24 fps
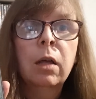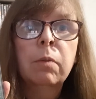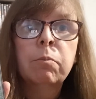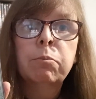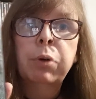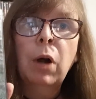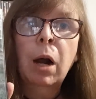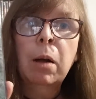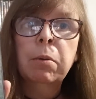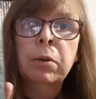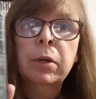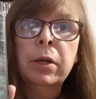
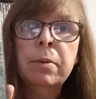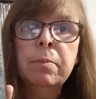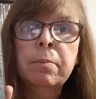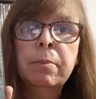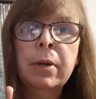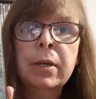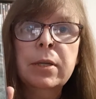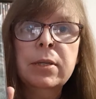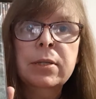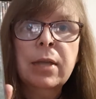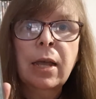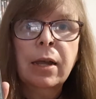Probably
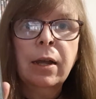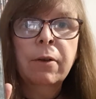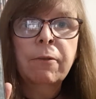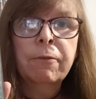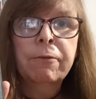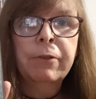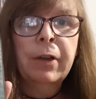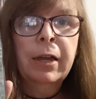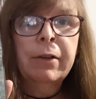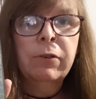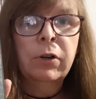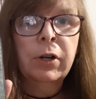my second
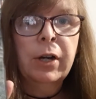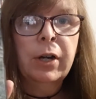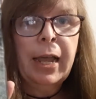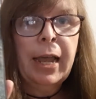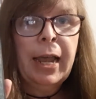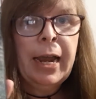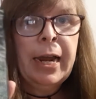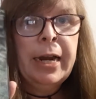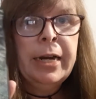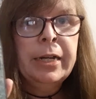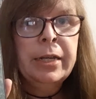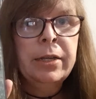favorite
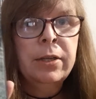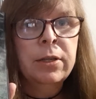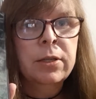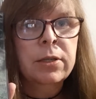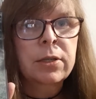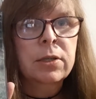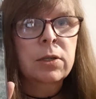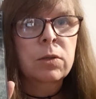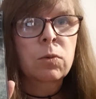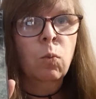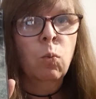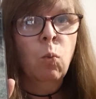
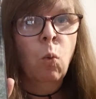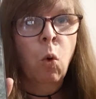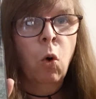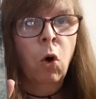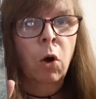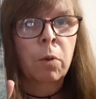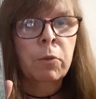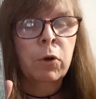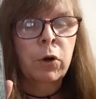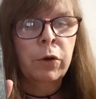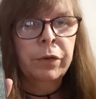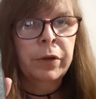80s war
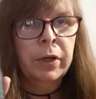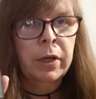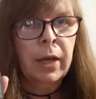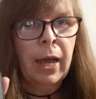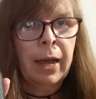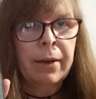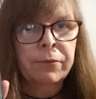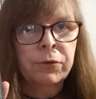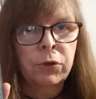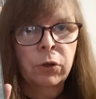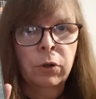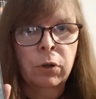movie
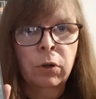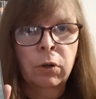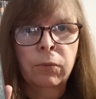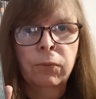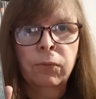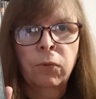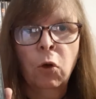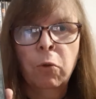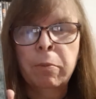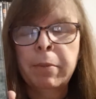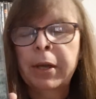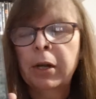after
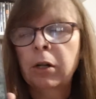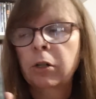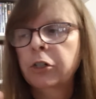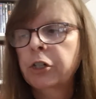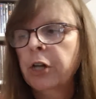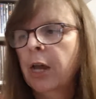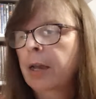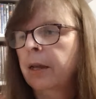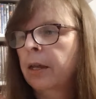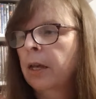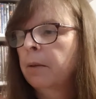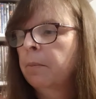Full Metal
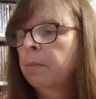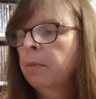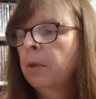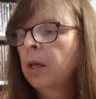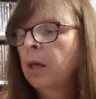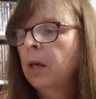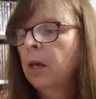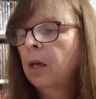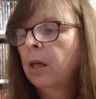Jacket.